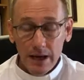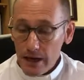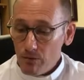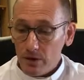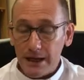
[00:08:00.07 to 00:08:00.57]
he
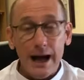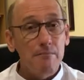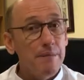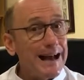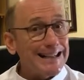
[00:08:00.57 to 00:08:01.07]
will
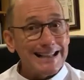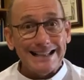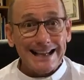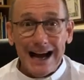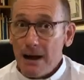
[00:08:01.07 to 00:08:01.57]
come at a
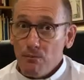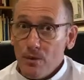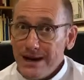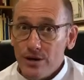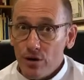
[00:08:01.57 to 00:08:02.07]
time
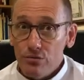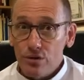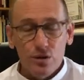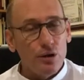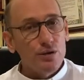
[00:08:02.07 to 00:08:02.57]
we don't
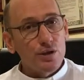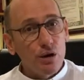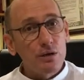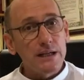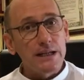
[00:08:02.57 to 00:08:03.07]
know and
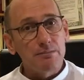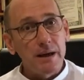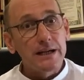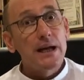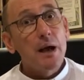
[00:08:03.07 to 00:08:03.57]
don't
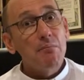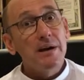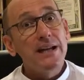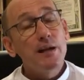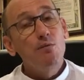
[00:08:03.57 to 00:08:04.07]
expect,
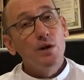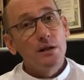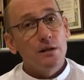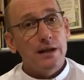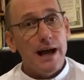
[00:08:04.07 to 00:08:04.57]
but he
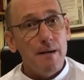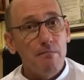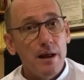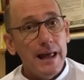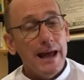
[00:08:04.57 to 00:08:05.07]
will come,
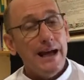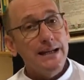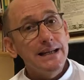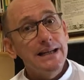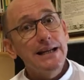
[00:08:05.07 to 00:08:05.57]
and
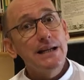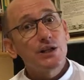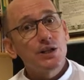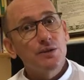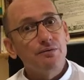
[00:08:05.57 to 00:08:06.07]
he needs
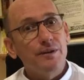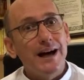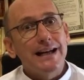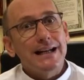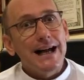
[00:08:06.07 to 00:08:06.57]
to
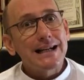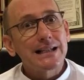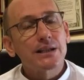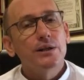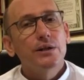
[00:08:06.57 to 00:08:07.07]
find
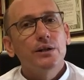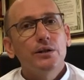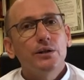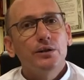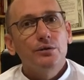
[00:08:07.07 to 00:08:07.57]
us
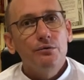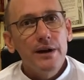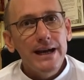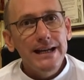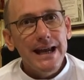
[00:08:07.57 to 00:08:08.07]

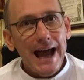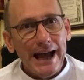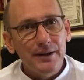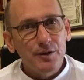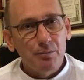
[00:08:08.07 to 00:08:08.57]
ready
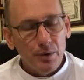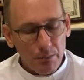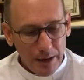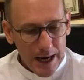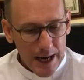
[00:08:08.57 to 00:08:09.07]
and
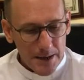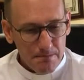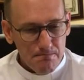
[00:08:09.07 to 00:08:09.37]
prepared.